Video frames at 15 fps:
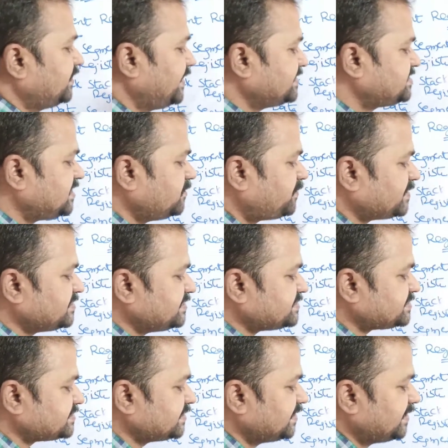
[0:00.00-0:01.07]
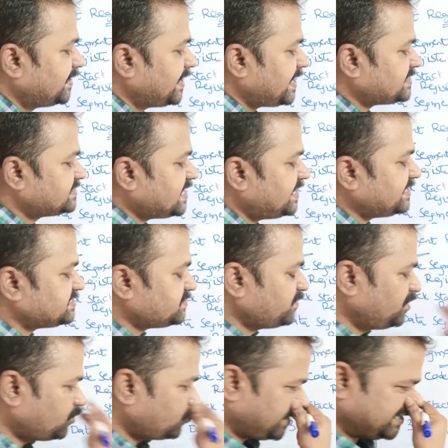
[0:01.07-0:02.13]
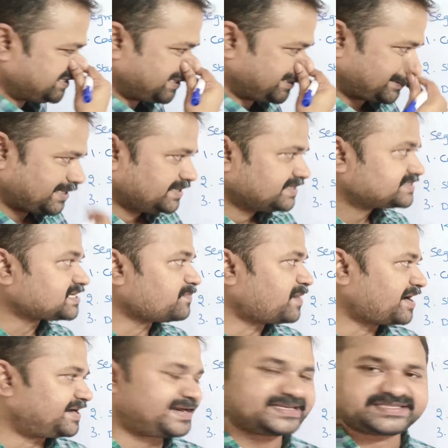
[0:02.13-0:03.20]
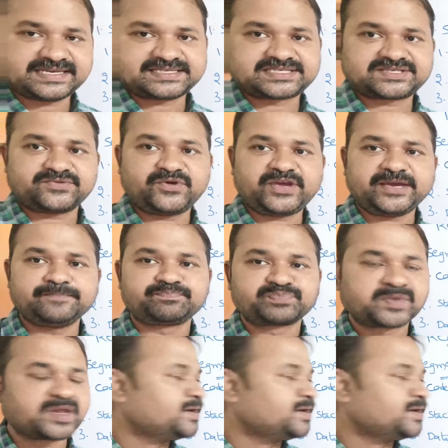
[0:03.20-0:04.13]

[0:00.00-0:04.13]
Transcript: H represents hexadecimal notation, some addresses. Okay.